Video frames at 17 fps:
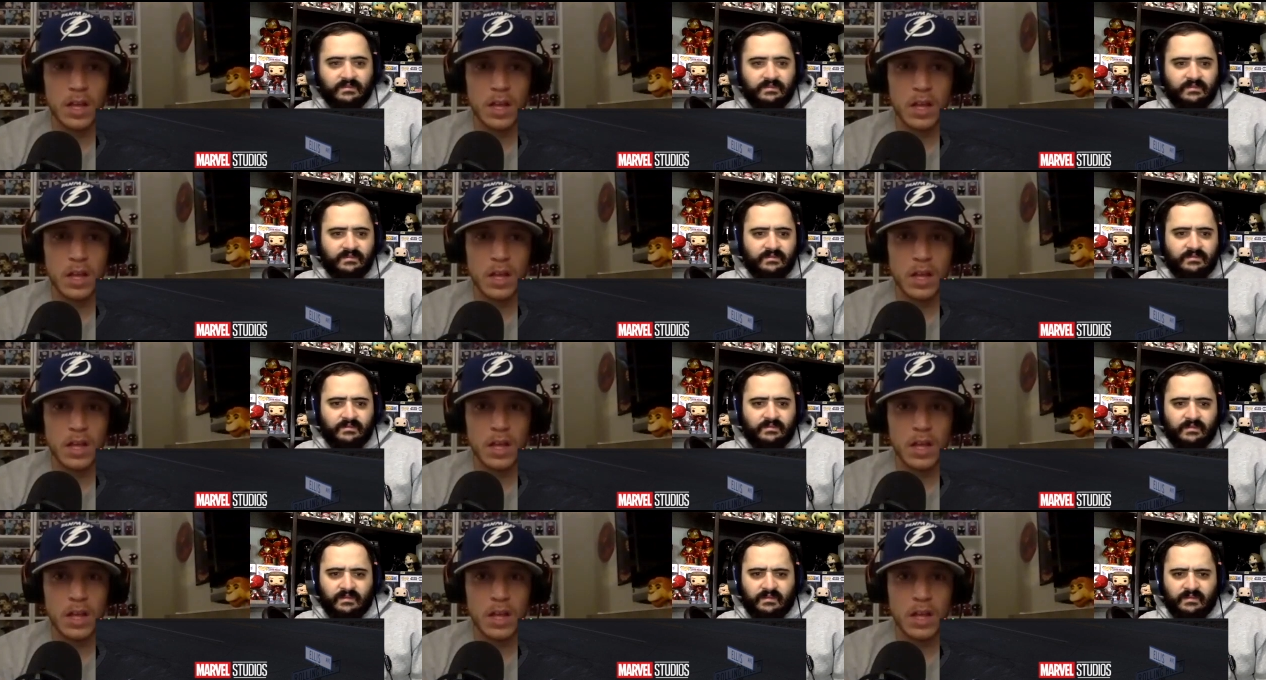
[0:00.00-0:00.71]

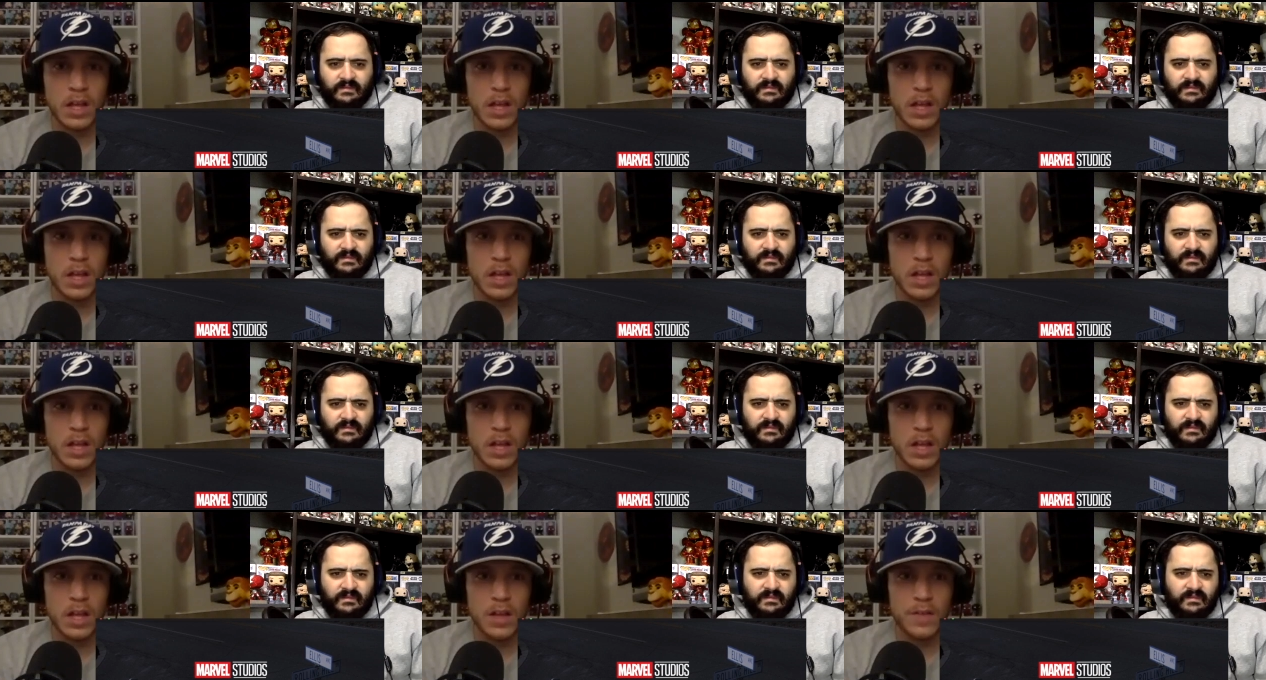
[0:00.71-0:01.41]

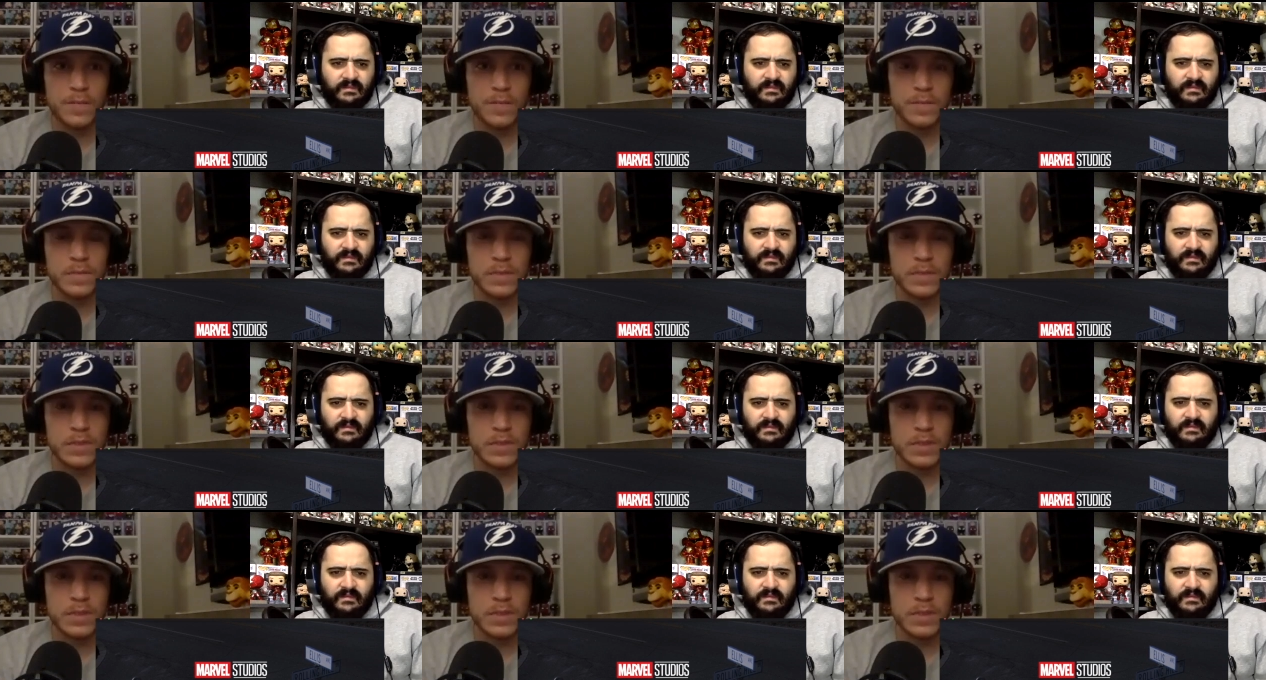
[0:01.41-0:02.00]
(silence)